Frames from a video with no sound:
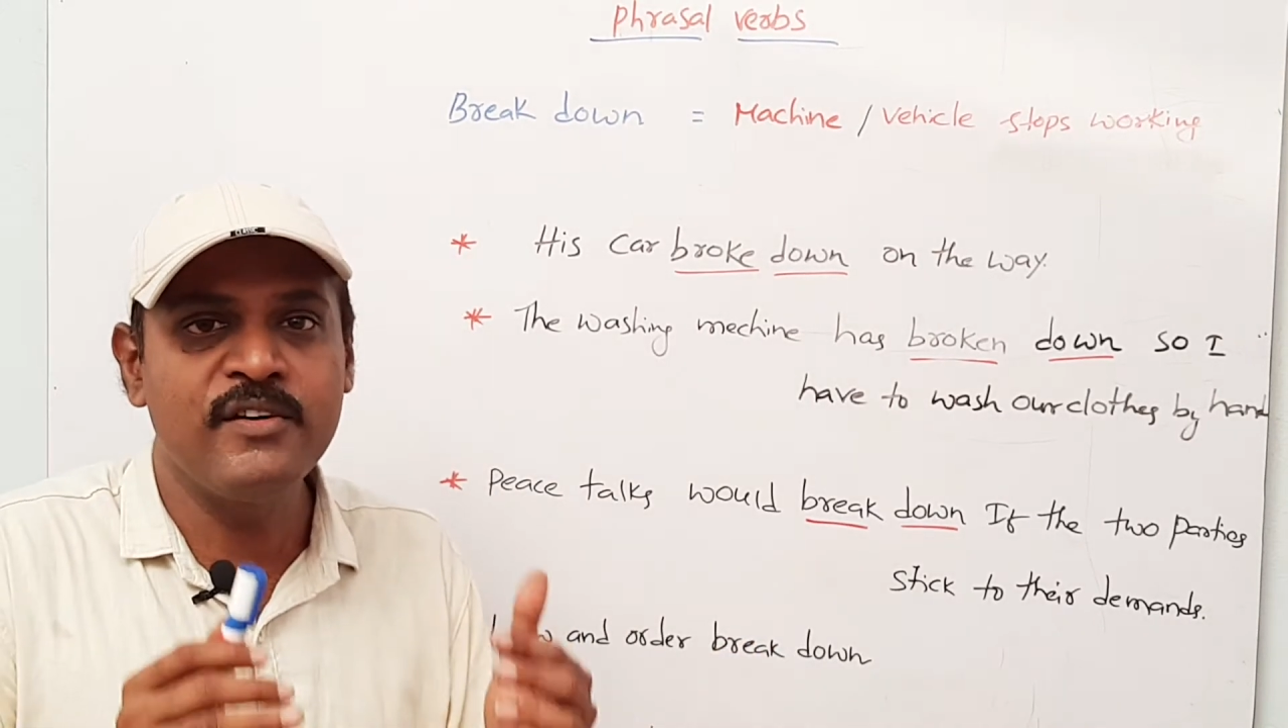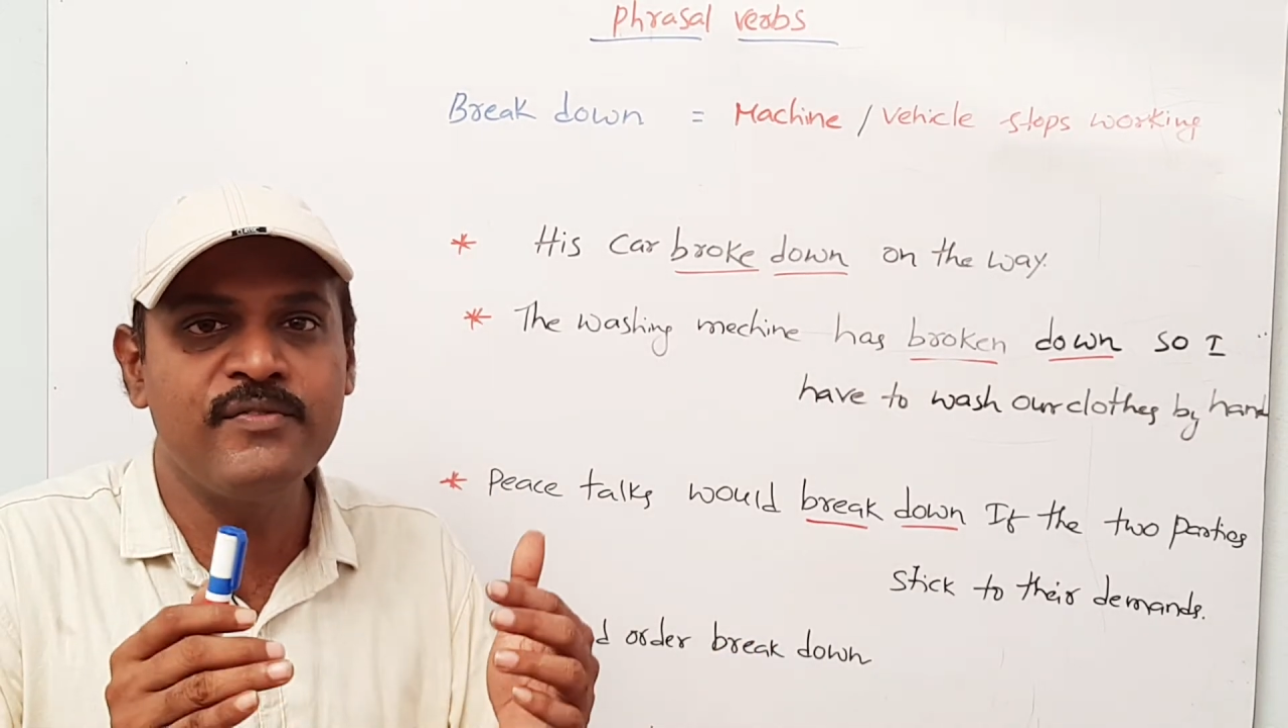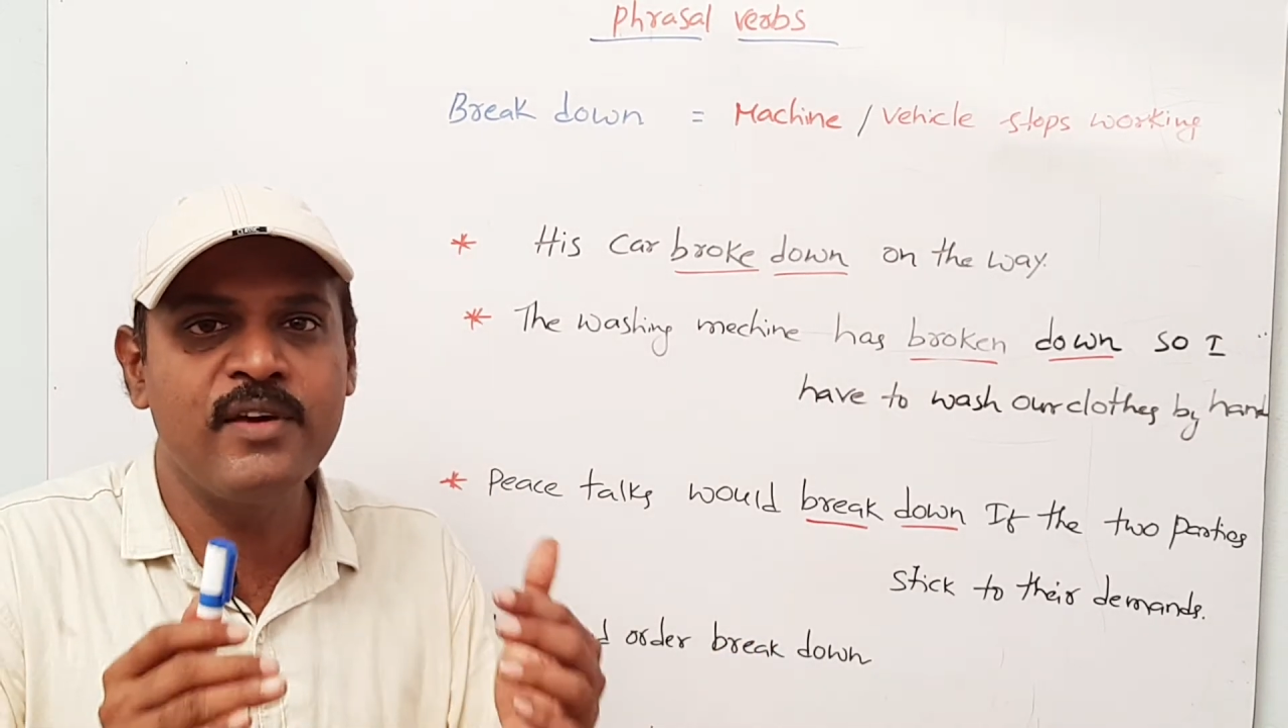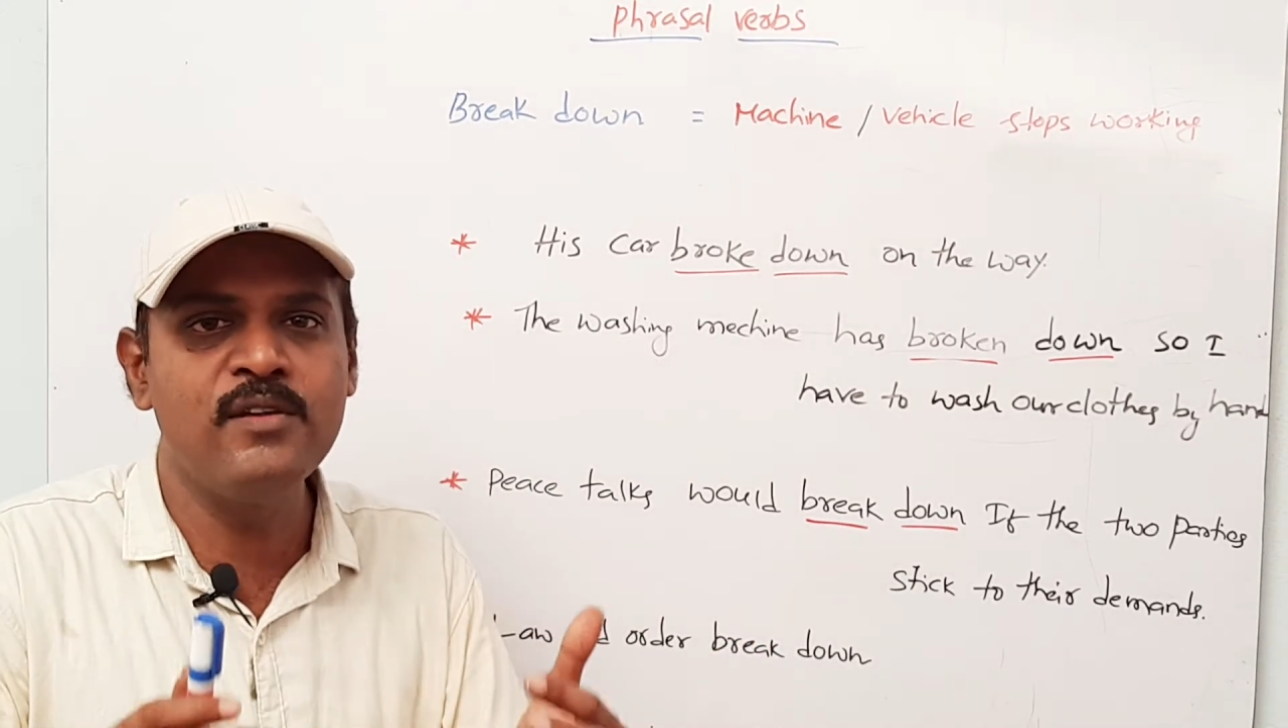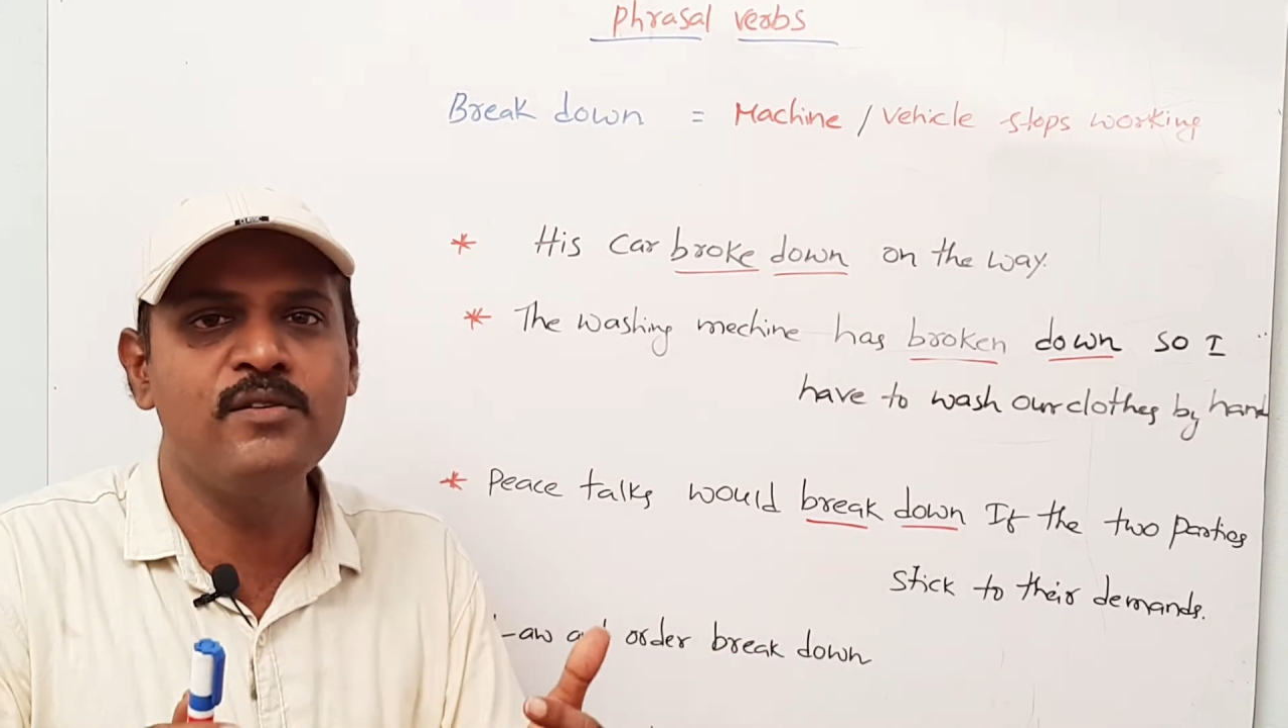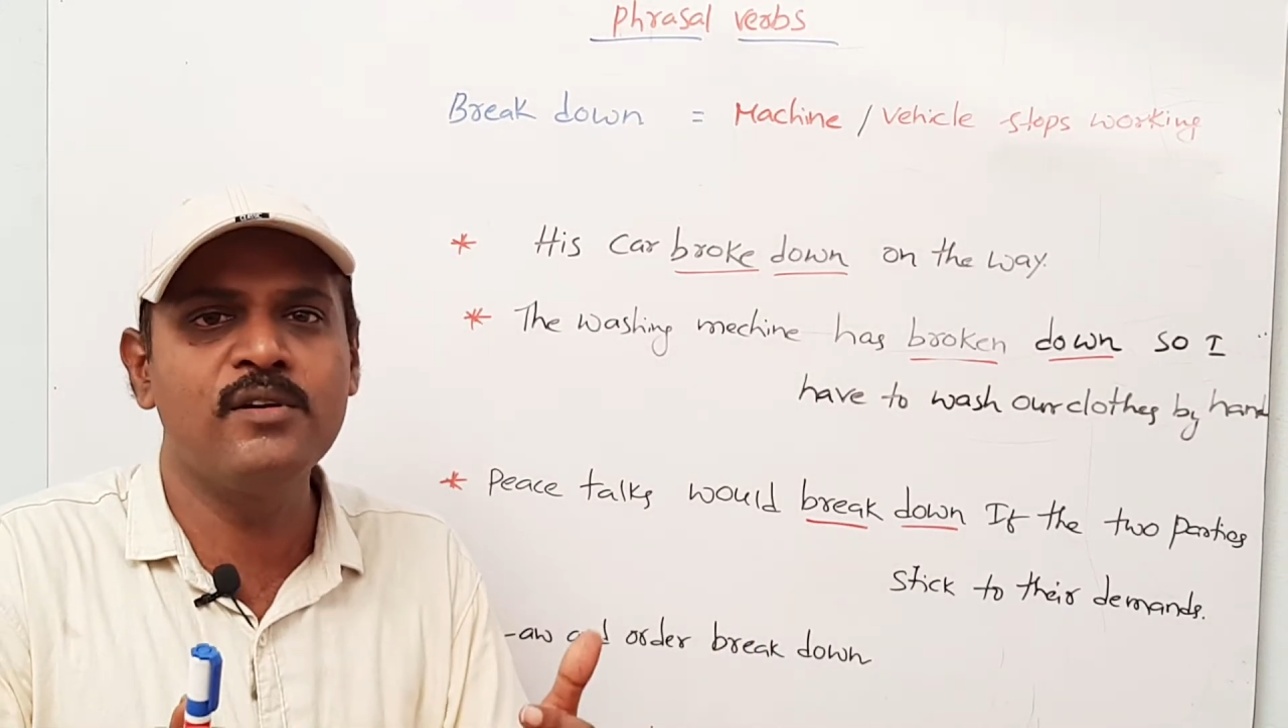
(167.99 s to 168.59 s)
failure